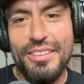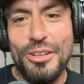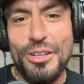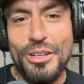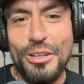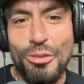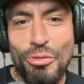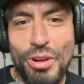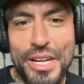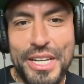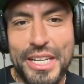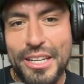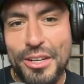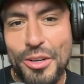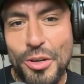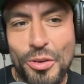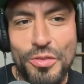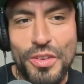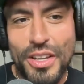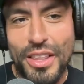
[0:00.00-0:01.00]
They're all
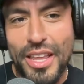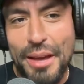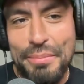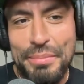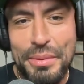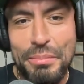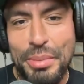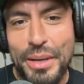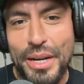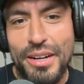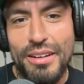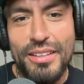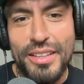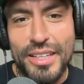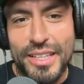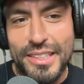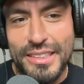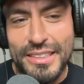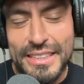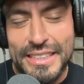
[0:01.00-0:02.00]
running in overlap and
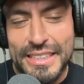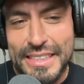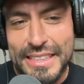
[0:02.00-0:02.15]
parallel.